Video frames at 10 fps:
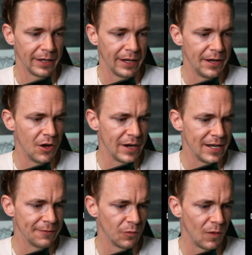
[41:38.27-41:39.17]
And no, I
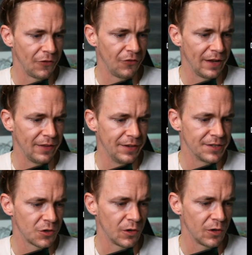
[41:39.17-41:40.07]
never once said the
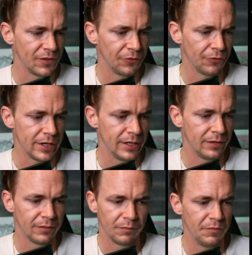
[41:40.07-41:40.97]
Discord is free.
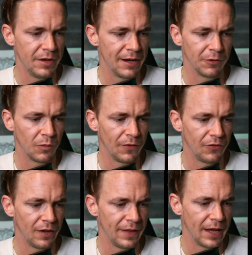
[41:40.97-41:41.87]
Never once
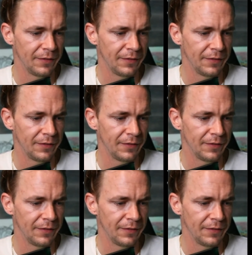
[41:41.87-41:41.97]
said that.